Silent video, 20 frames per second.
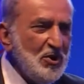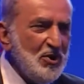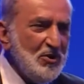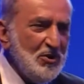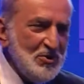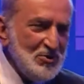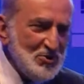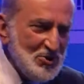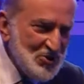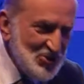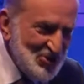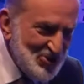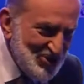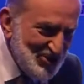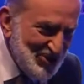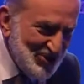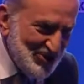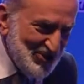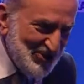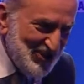brothers and
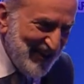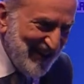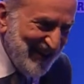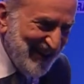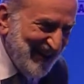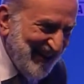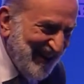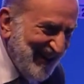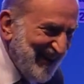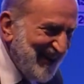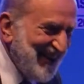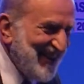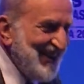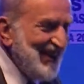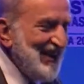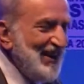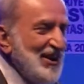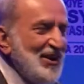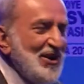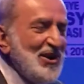sisters,
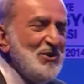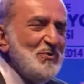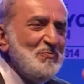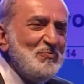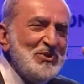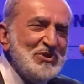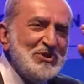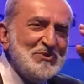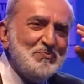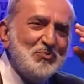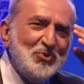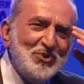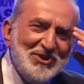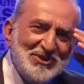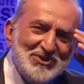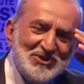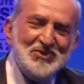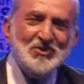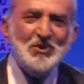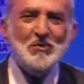can you please put
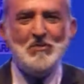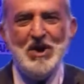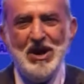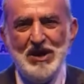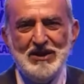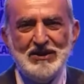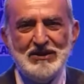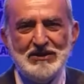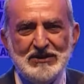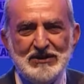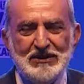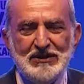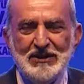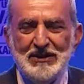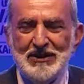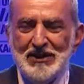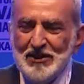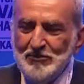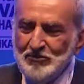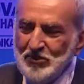this in your mind?
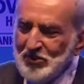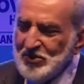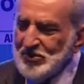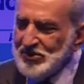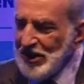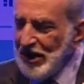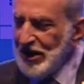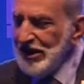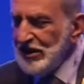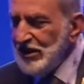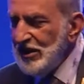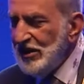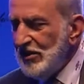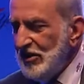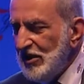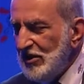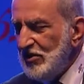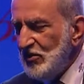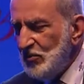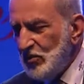Because I think
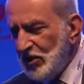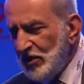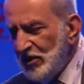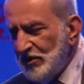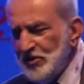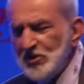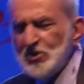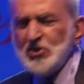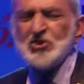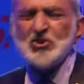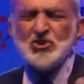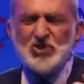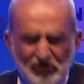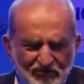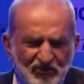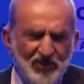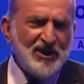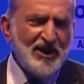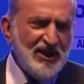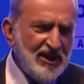that the world is
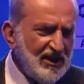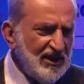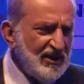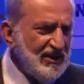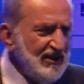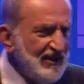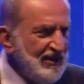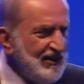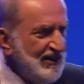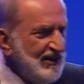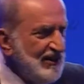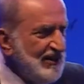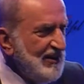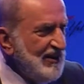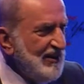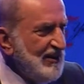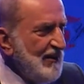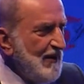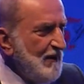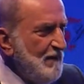suffering
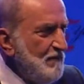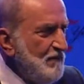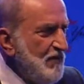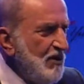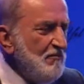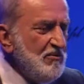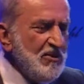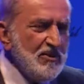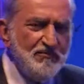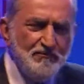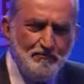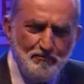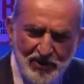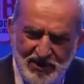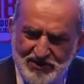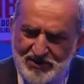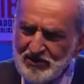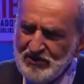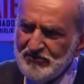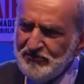from the
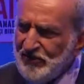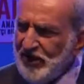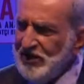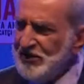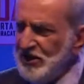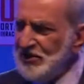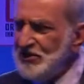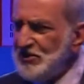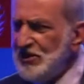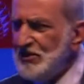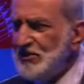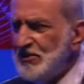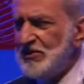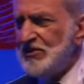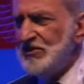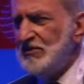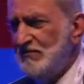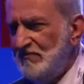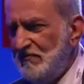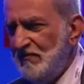present financial
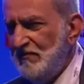system.